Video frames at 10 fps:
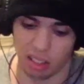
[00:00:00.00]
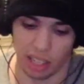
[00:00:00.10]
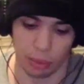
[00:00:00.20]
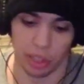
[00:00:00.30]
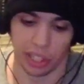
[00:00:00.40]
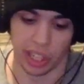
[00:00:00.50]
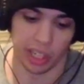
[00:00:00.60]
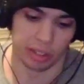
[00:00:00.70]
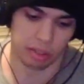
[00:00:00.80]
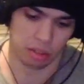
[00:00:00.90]
is like really
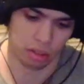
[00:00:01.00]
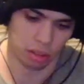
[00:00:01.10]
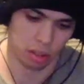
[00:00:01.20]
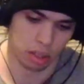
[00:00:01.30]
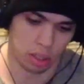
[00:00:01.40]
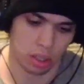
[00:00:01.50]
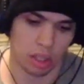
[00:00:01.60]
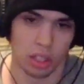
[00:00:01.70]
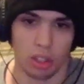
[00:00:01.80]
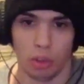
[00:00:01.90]
nice.
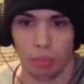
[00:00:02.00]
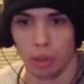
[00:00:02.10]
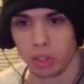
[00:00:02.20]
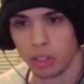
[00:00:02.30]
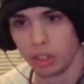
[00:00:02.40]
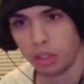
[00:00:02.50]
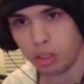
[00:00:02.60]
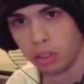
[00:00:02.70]
A little booklet,